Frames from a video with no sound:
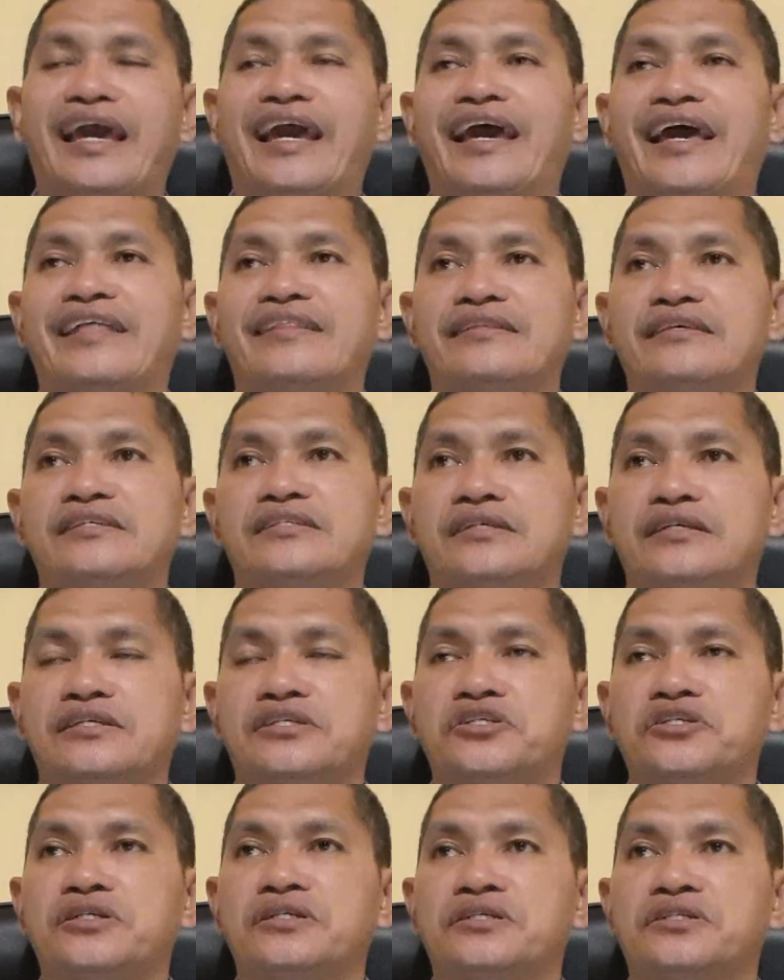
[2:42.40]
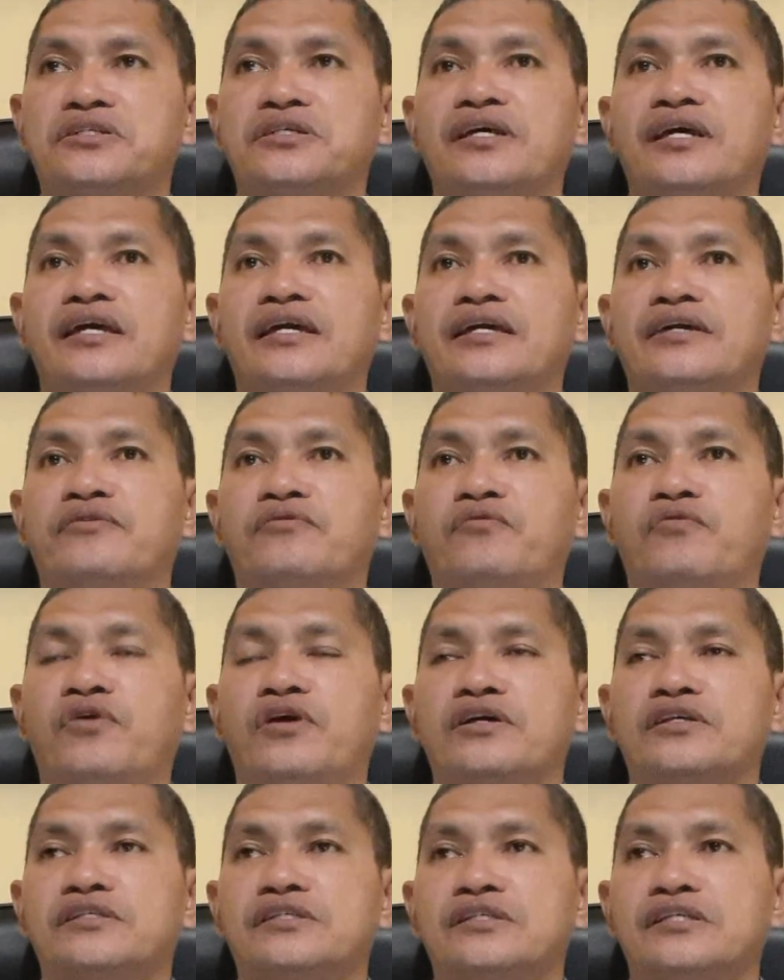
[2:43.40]
and this research
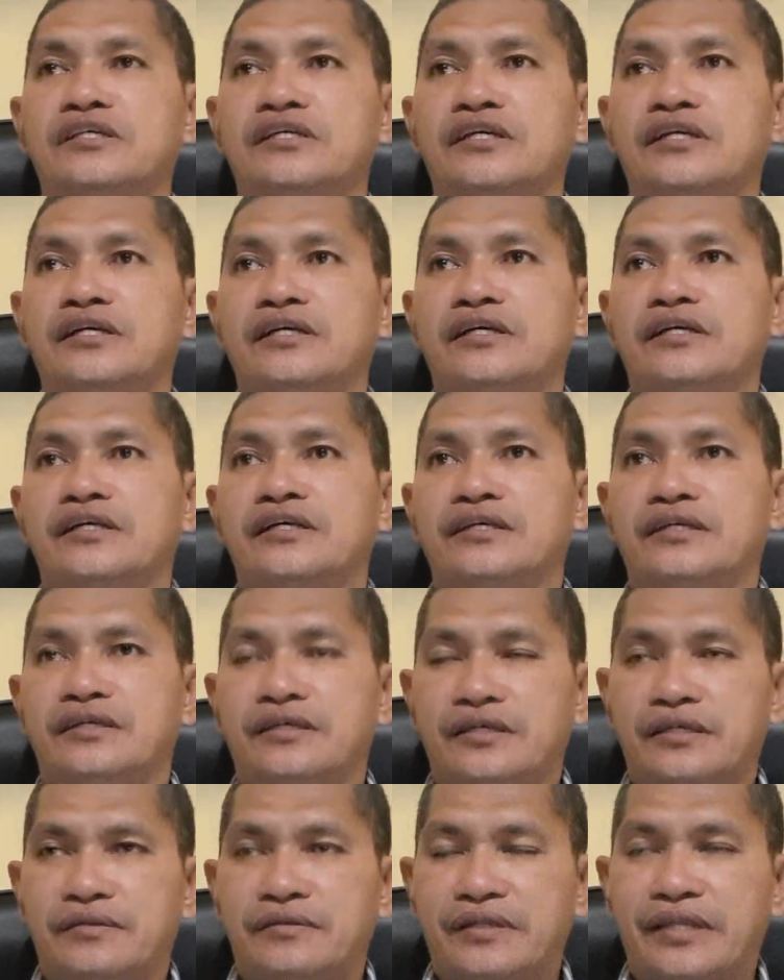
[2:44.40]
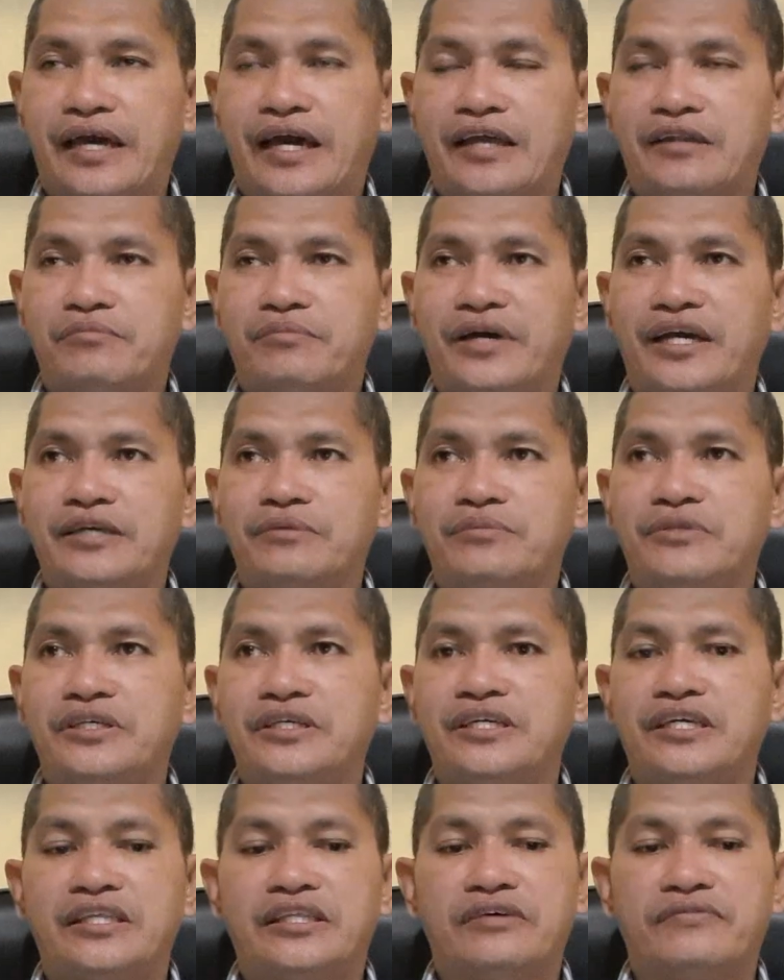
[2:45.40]
was done by
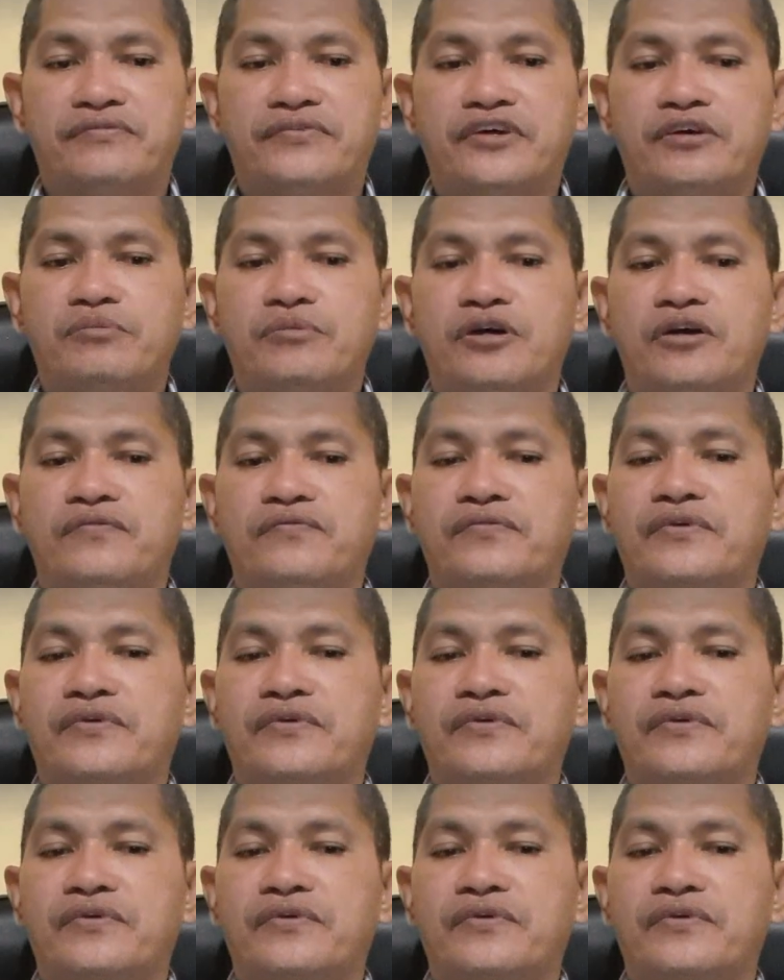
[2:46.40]
me in the form of